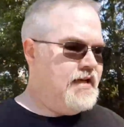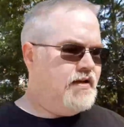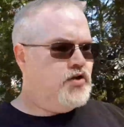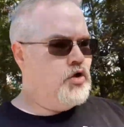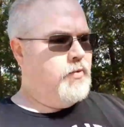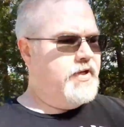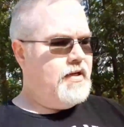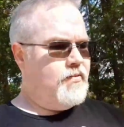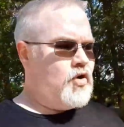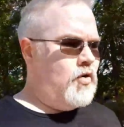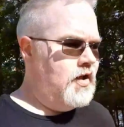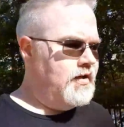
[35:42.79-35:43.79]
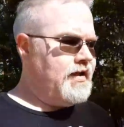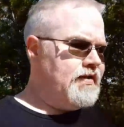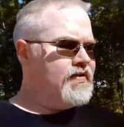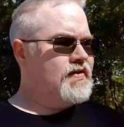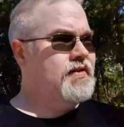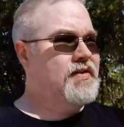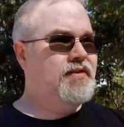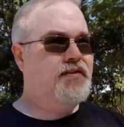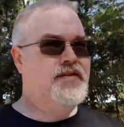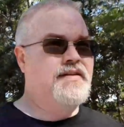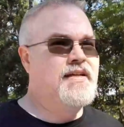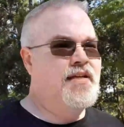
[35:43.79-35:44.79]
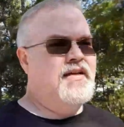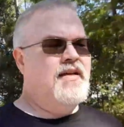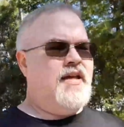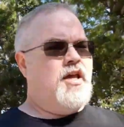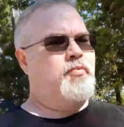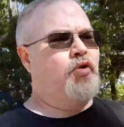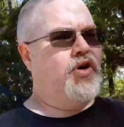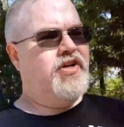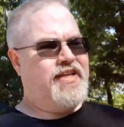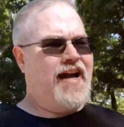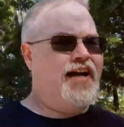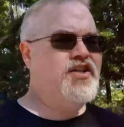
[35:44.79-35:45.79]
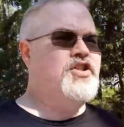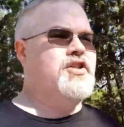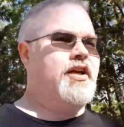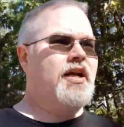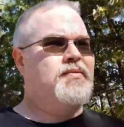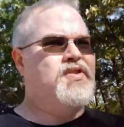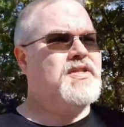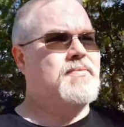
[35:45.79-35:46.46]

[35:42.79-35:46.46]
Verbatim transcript: no redeeming qualities. Emperor Cartagia comes